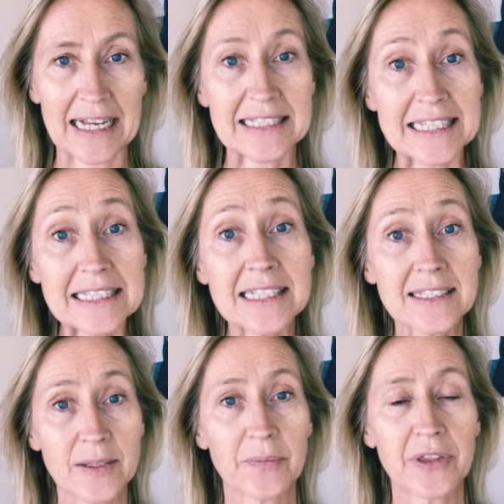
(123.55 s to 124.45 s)
This is
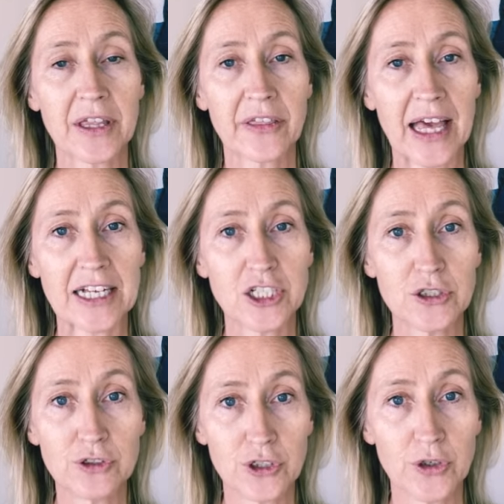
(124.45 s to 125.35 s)
something that you
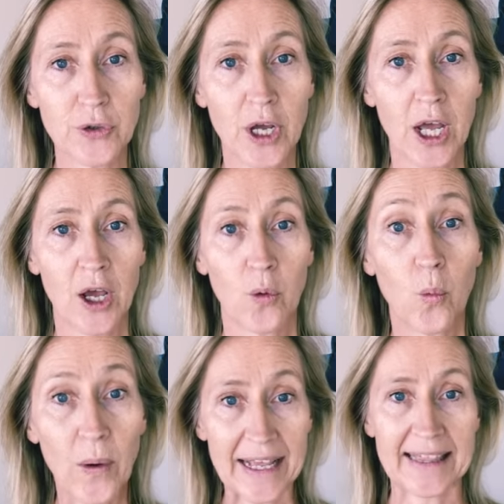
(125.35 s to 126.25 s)
do
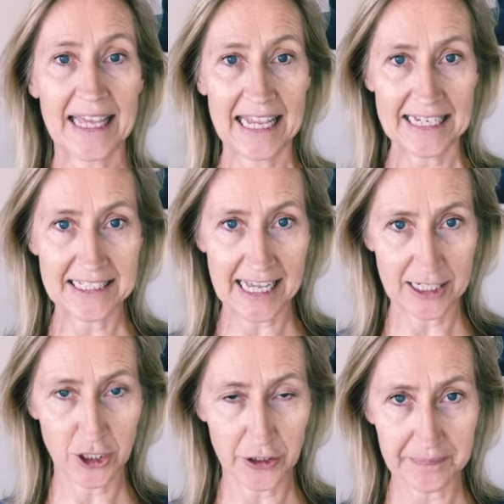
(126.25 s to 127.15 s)
with
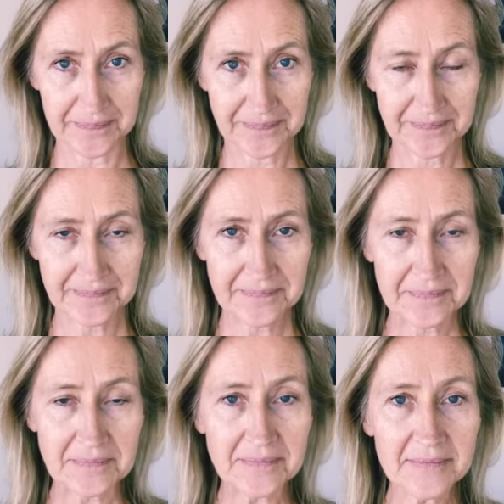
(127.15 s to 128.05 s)
intention.
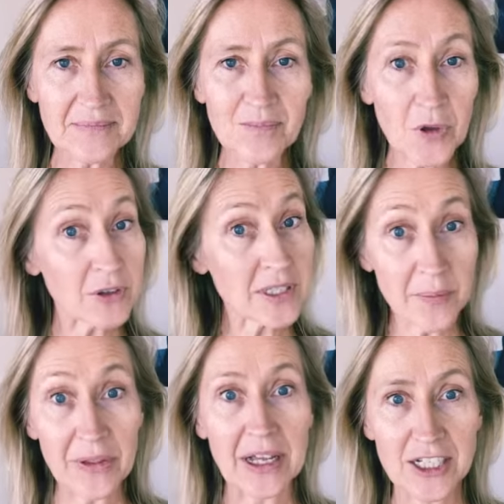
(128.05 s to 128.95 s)
So it's
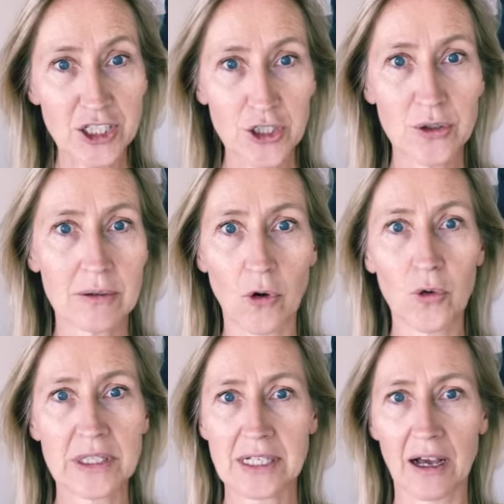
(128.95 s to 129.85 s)
something I do all the
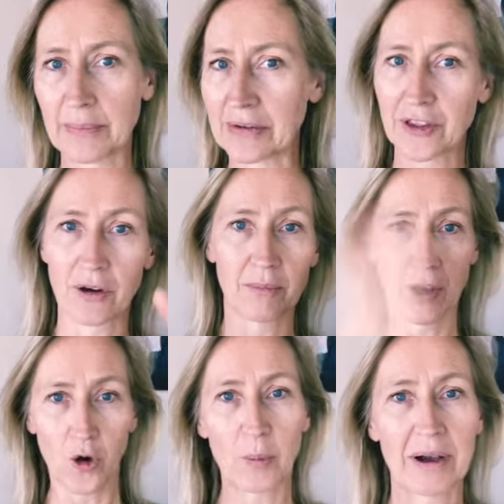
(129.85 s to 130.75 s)
time, even though I'm
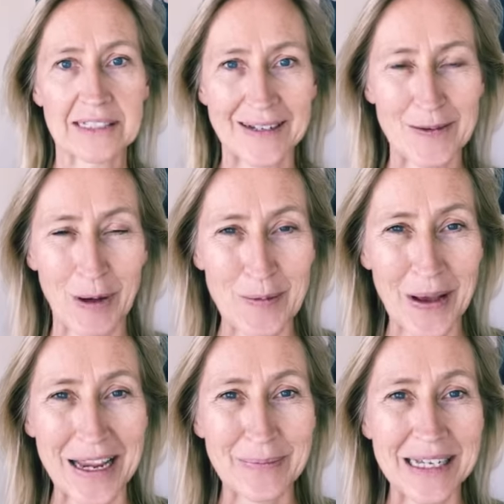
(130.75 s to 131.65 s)
long past having my
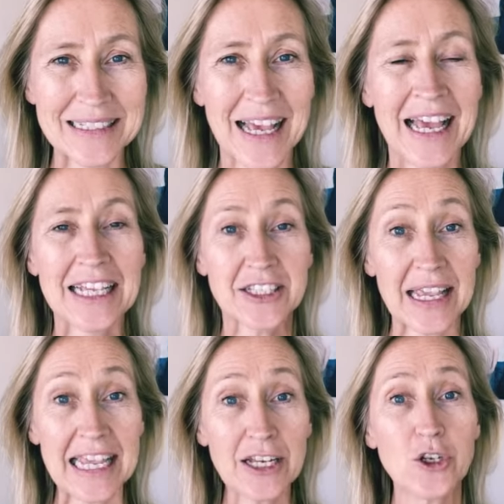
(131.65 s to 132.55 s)
babies. So
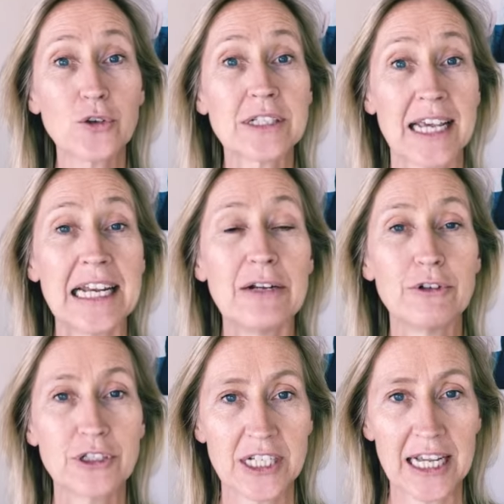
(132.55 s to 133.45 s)
in your daily
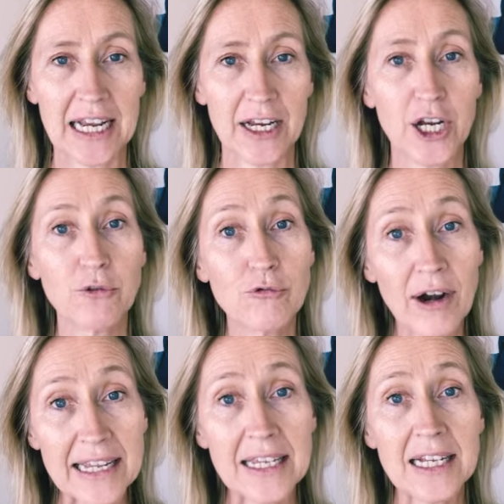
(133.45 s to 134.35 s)
routine, you know,
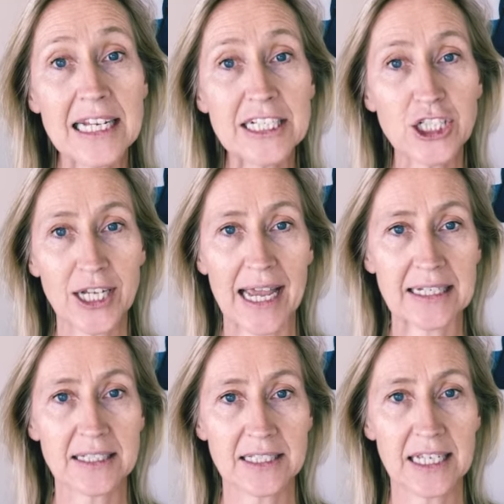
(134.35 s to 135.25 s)
regularly check to
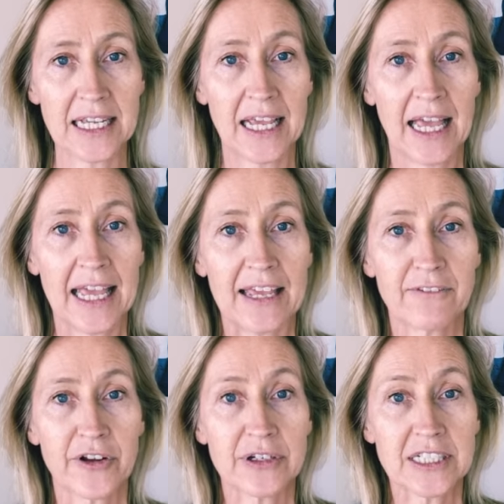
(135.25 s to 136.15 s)
see if there
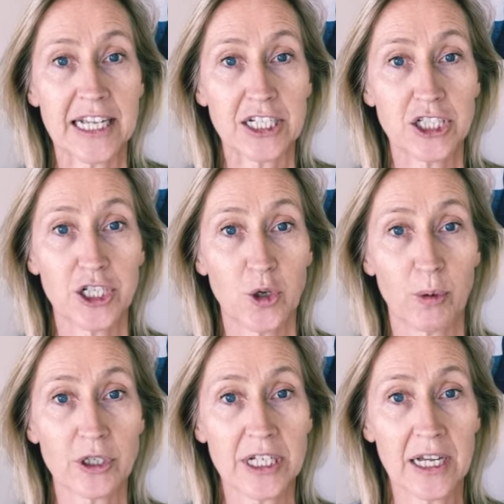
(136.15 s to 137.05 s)
is tension in your
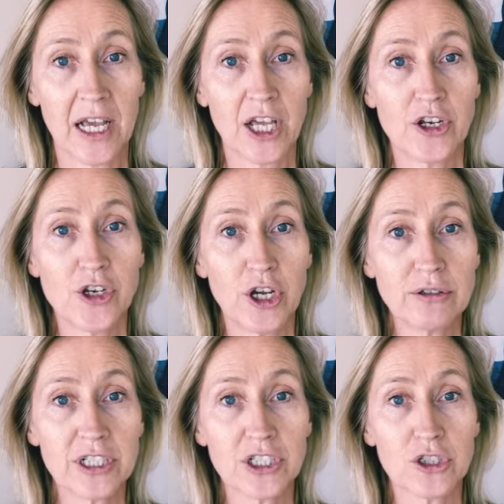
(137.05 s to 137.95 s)
body.
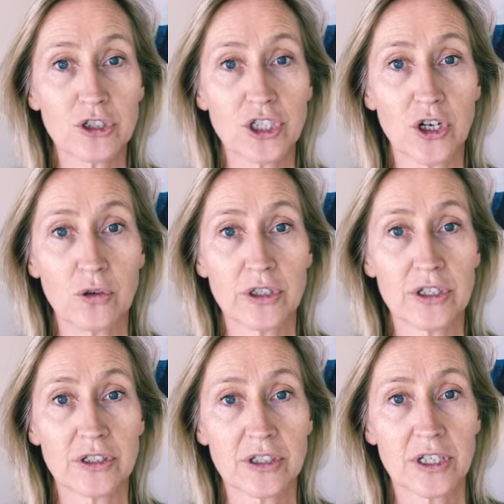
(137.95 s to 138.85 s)
Notice your
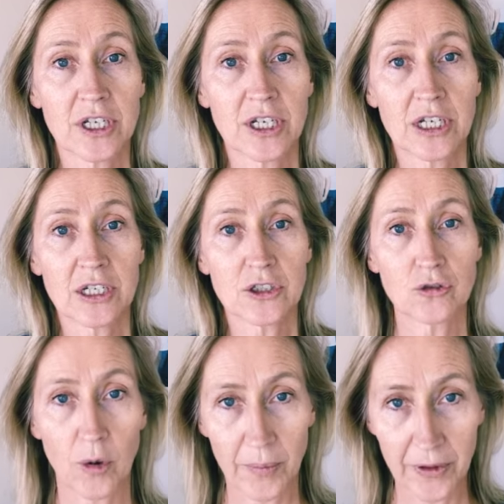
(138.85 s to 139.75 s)
shoulders,
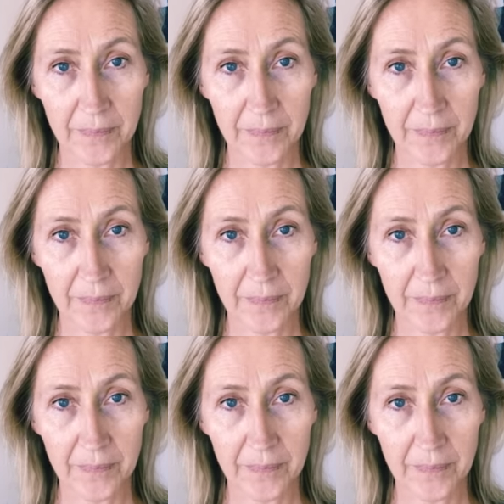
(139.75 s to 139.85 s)
drop them.